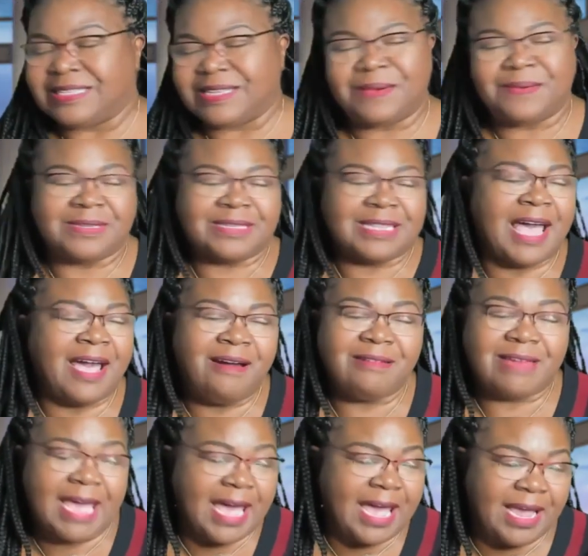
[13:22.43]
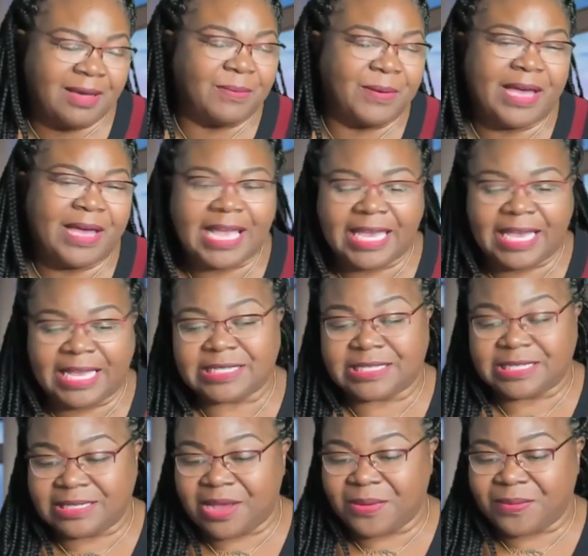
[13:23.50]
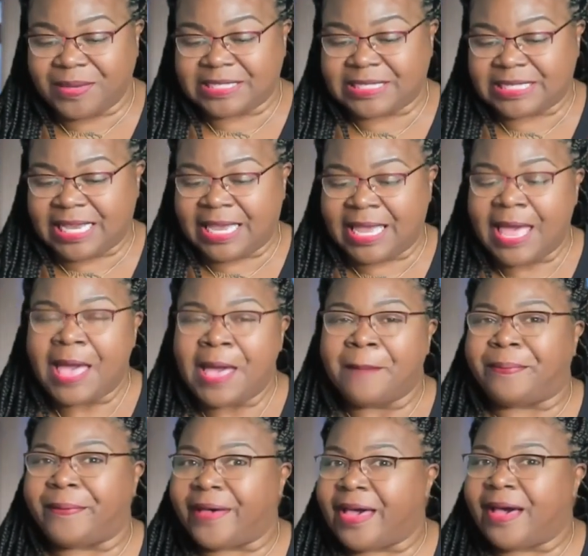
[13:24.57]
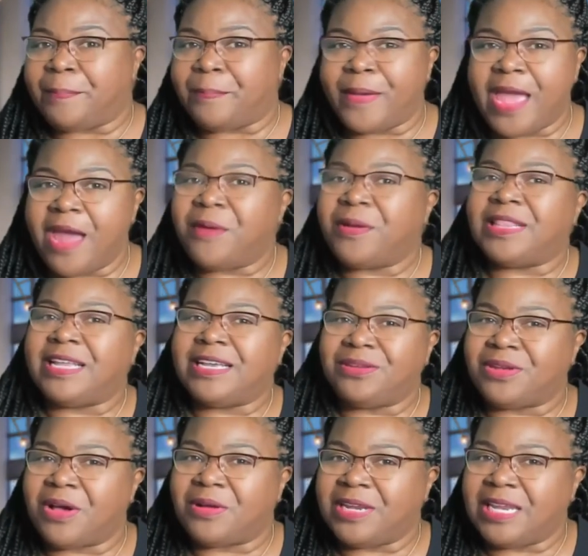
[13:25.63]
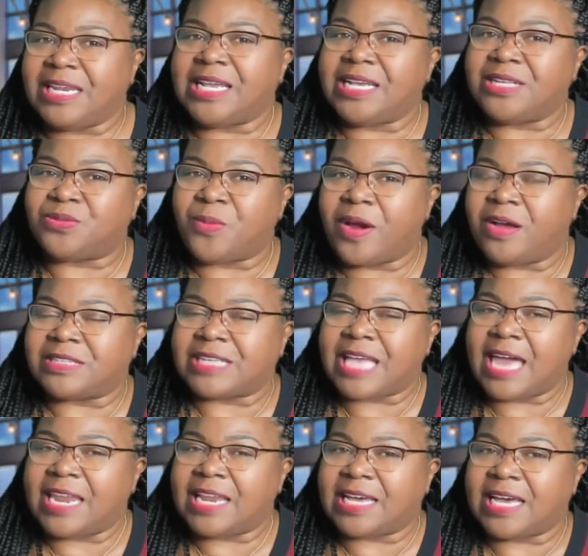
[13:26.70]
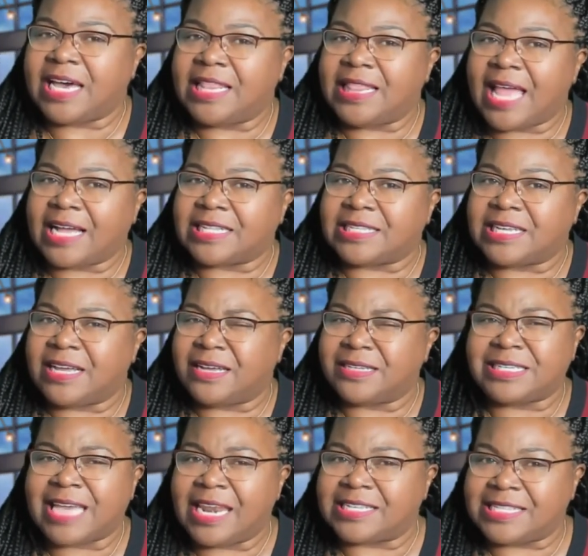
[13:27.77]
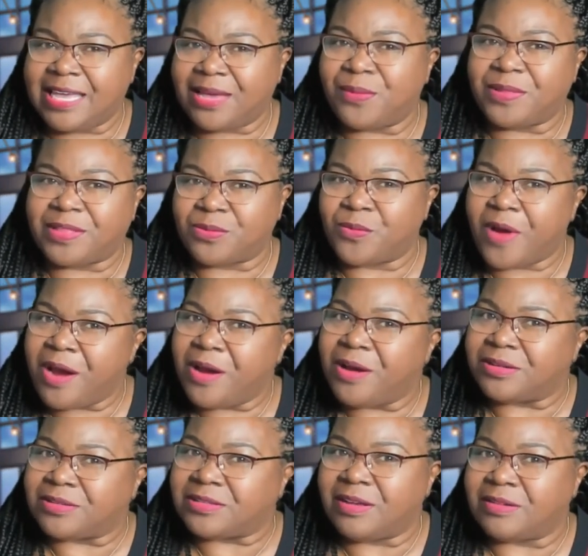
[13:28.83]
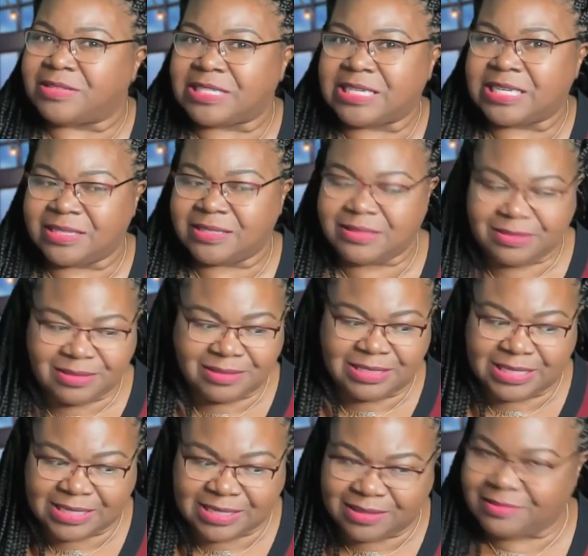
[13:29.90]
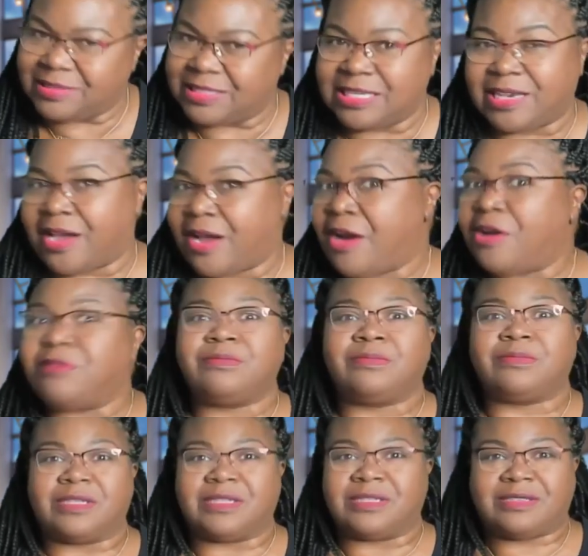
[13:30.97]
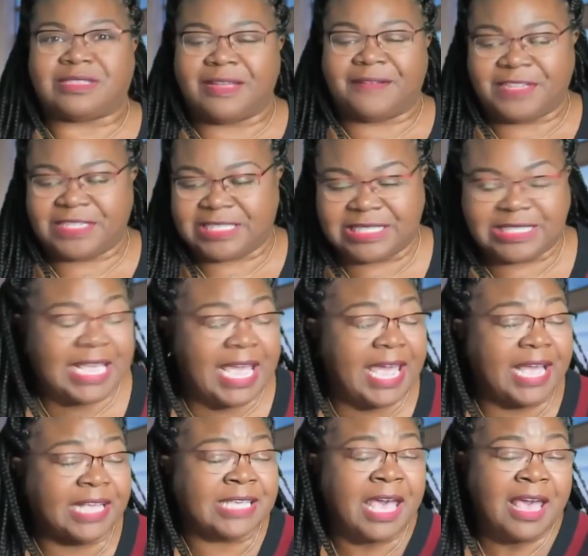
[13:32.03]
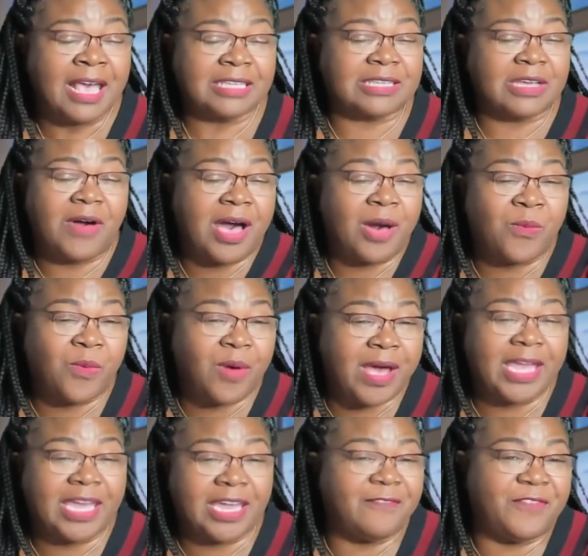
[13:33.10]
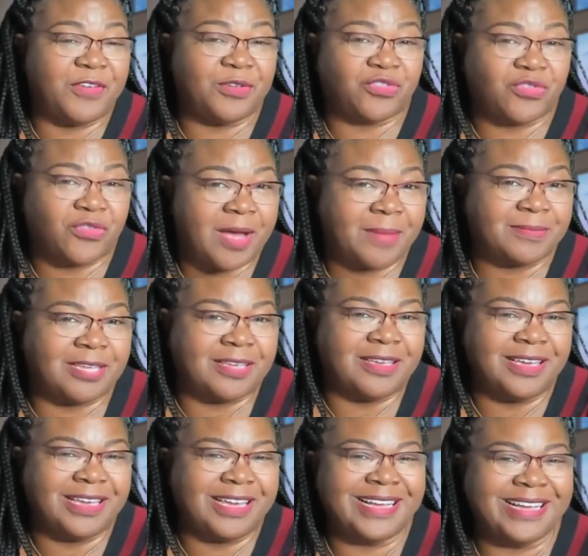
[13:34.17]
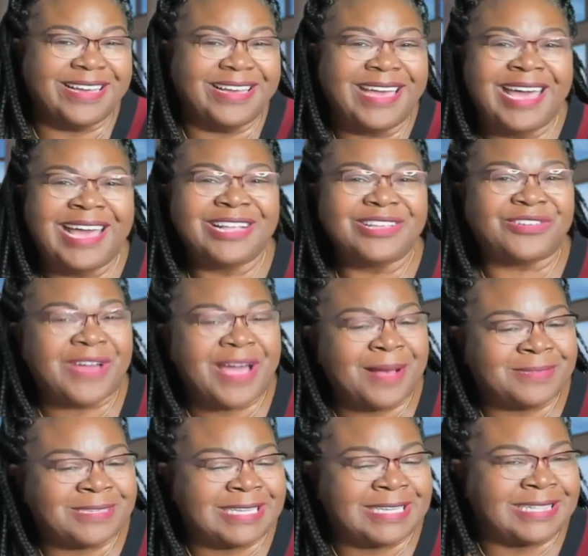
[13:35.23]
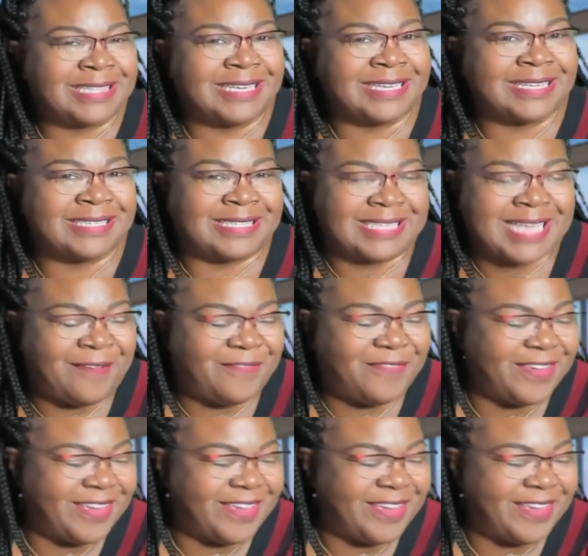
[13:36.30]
it's like, okay, well, I guess, we see. But apparently, Nene's words kind of cut like a tongue. She kind of slick with the words. She can hurt the stuff that she says. So her one interview trumped Cynthia's 7,